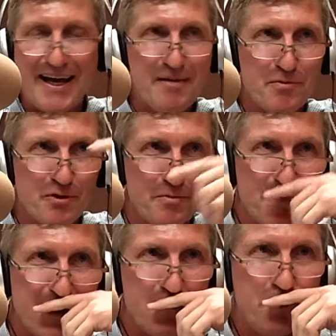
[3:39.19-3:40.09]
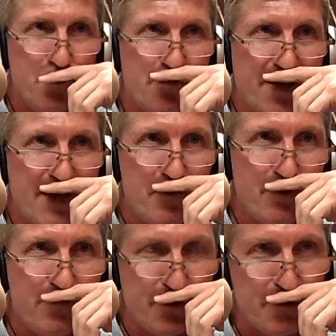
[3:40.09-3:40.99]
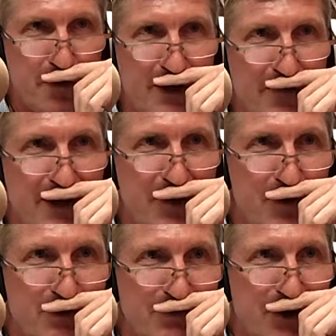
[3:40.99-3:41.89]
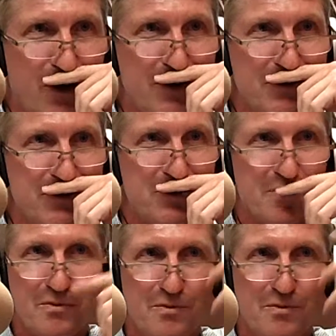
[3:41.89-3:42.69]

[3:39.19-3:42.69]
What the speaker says: Game room, pool table, foosball table, darts,